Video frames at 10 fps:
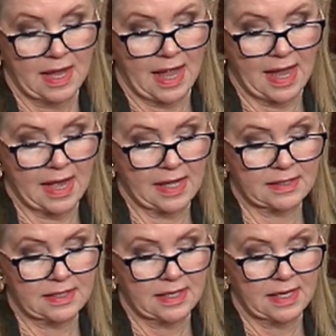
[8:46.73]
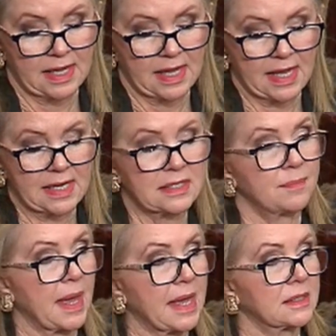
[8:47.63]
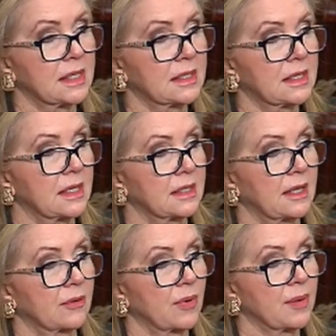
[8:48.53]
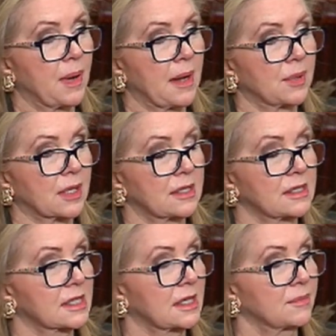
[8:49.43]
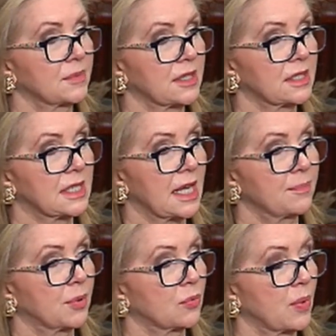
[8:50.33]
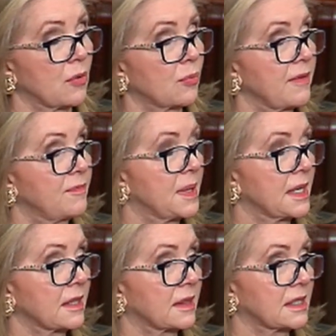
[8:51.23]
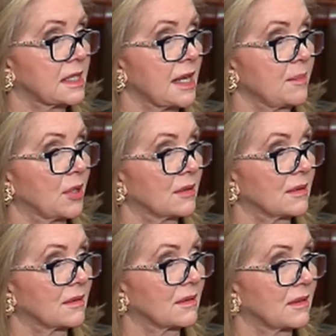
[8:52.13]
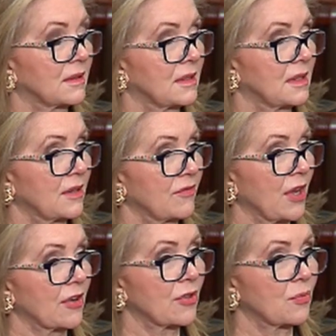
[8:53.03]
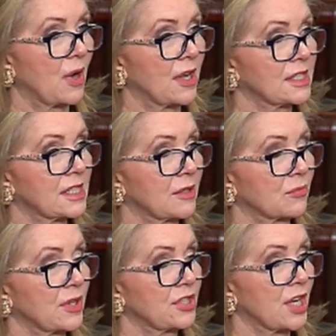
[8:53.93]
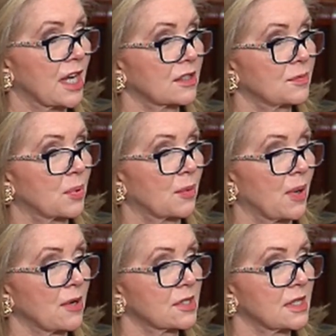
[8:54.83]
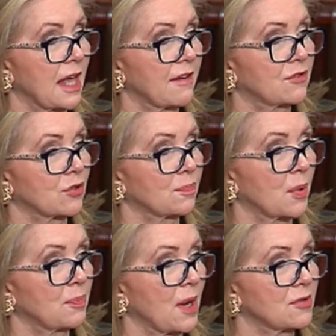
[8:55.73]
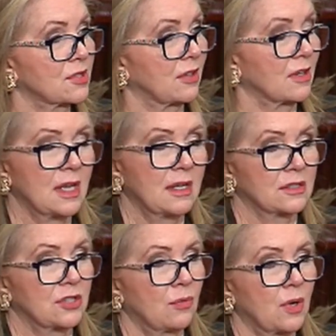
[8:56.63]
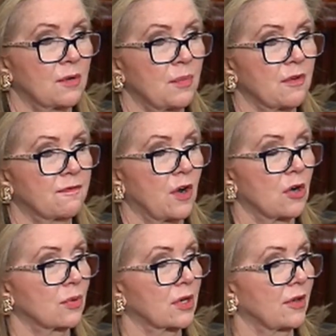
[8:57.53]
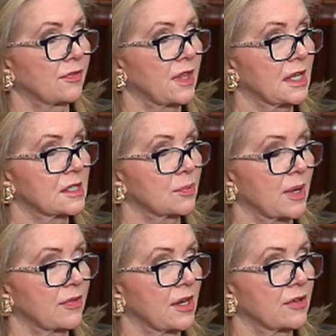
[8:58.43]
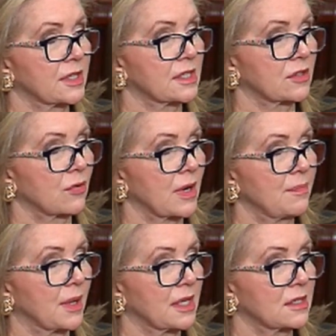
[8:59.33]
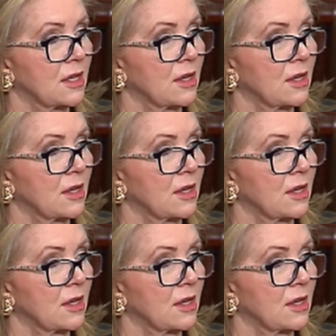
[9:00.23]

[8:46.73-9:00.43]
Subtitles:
And he demanded that Republicans come to the table. Well, we've been at the table. They're the ones that reject proposal after proposal, don't want to move forward on things where there is agreement,